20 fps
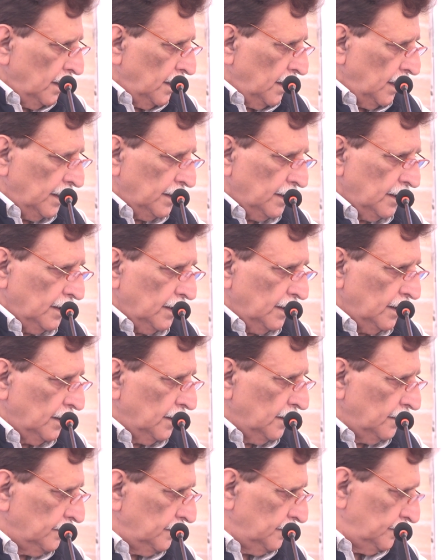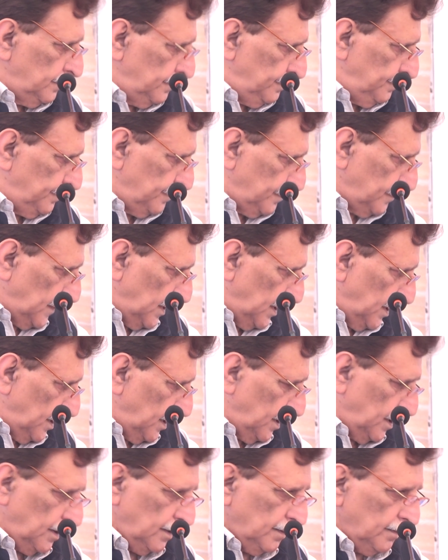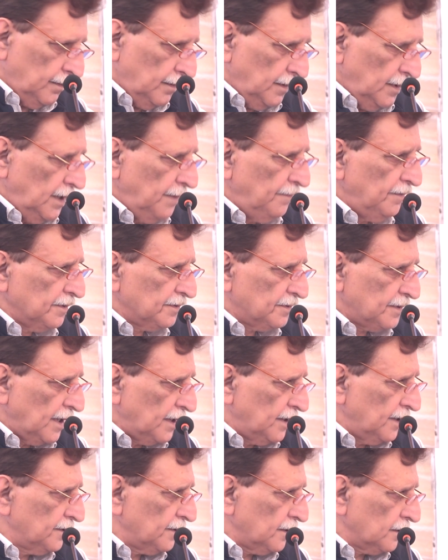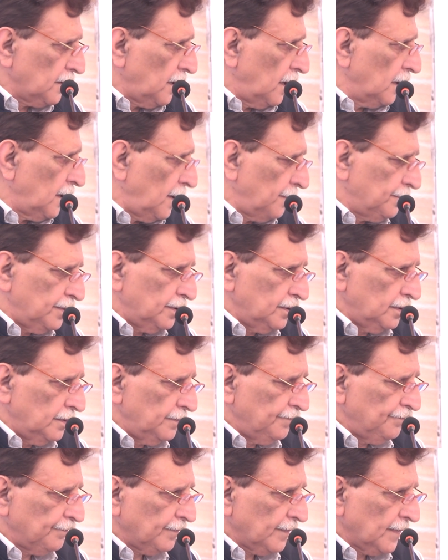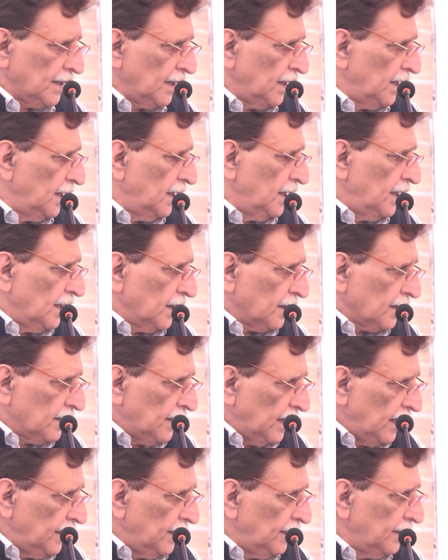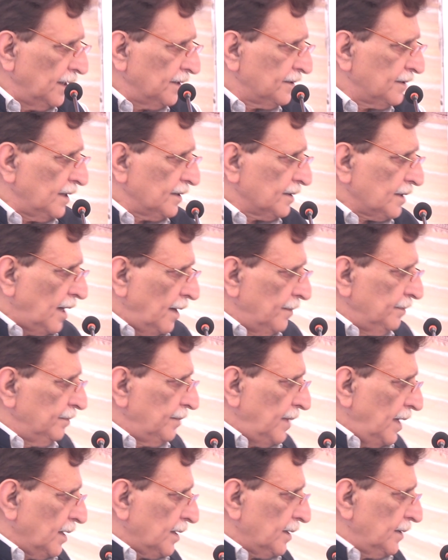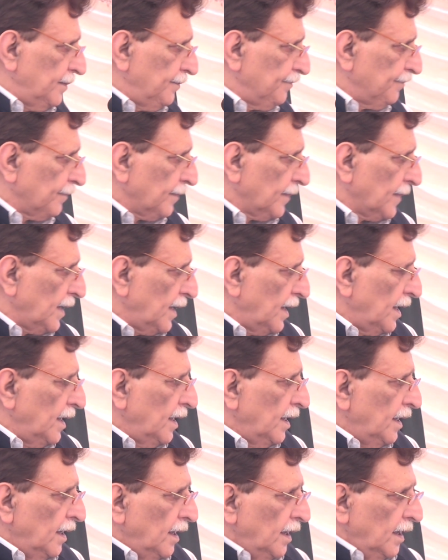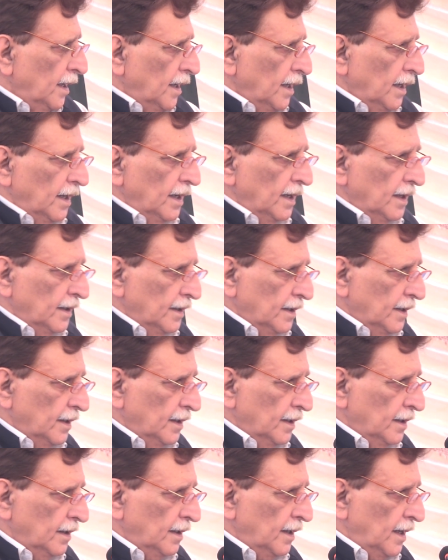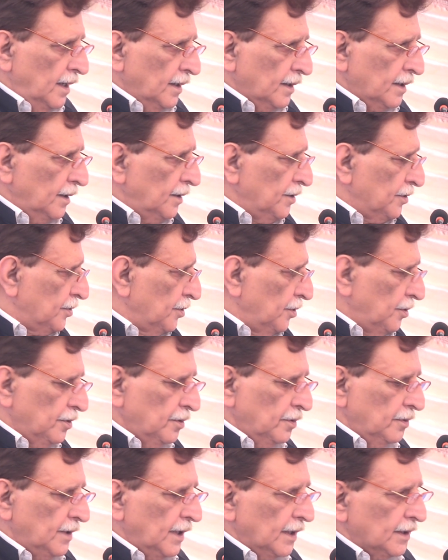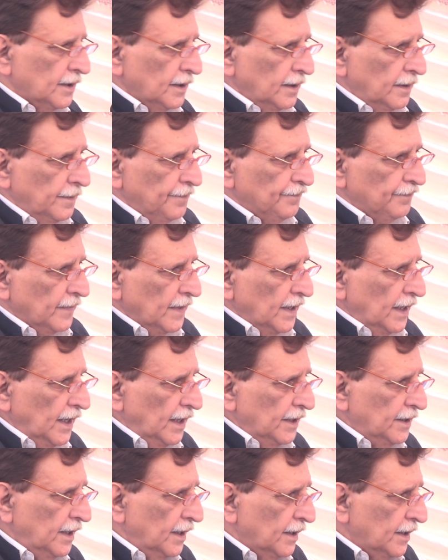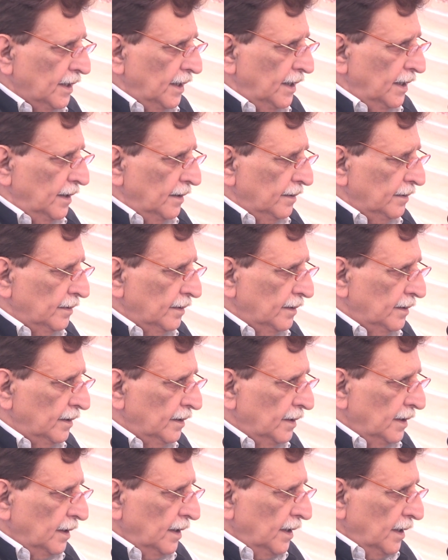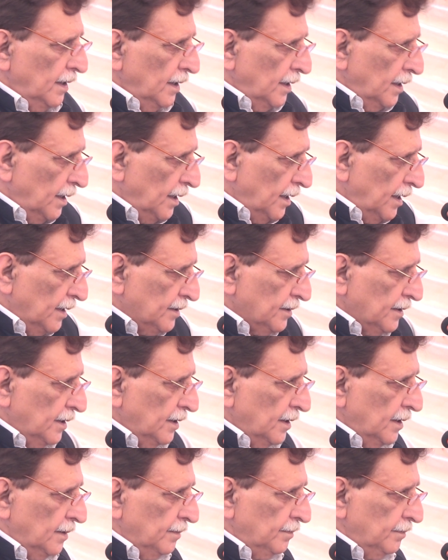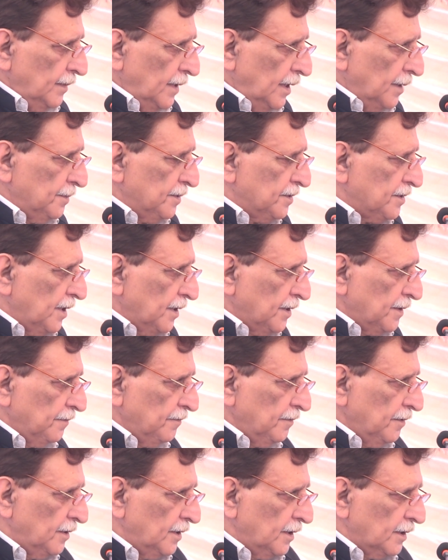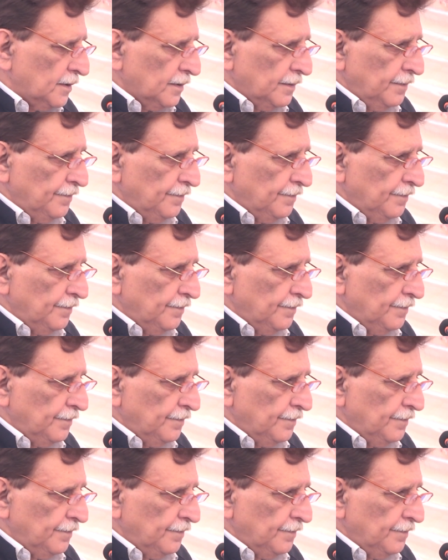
And the living standards have gone up. Cleanliness has come back. And I can assure you that AJK as an administrative unit